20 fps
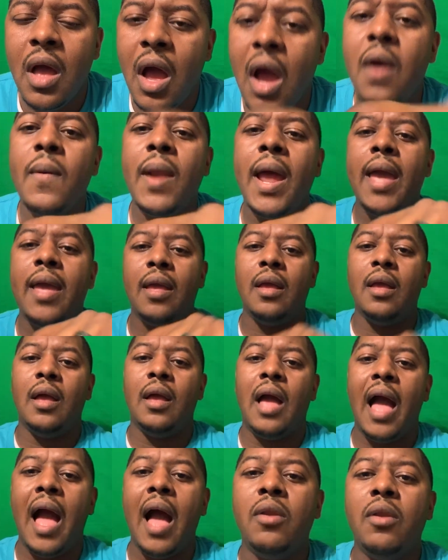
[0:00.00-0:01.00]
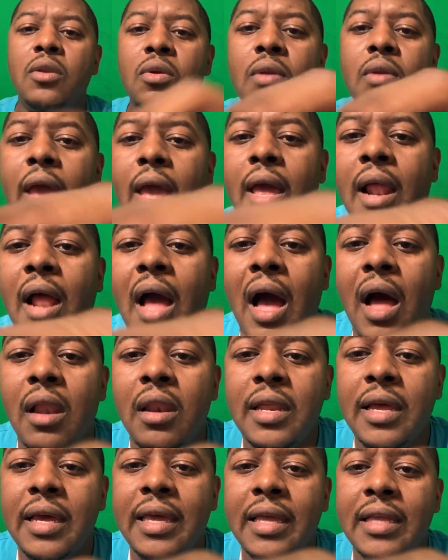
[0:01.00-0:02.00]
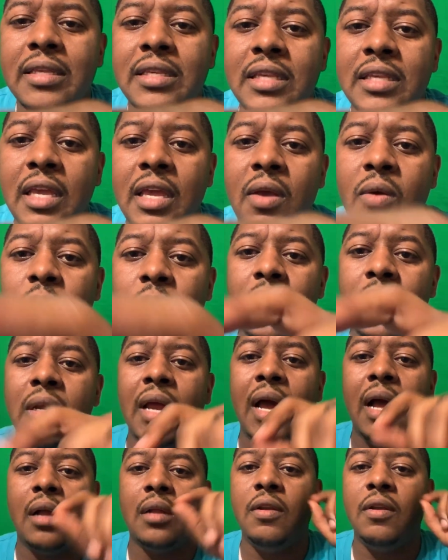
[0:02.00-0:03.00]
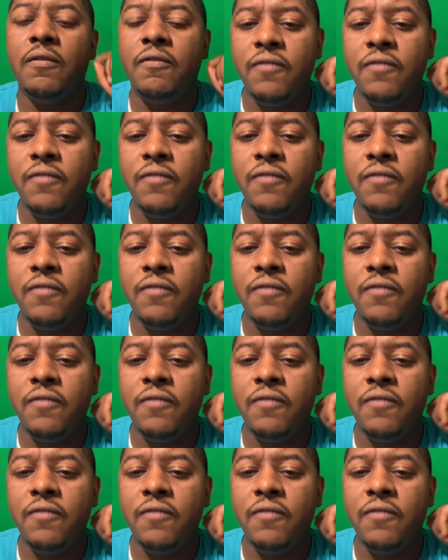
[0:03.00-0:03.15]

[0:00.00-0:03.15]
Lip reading: All right, I'll do that. I'll look and see what Dr.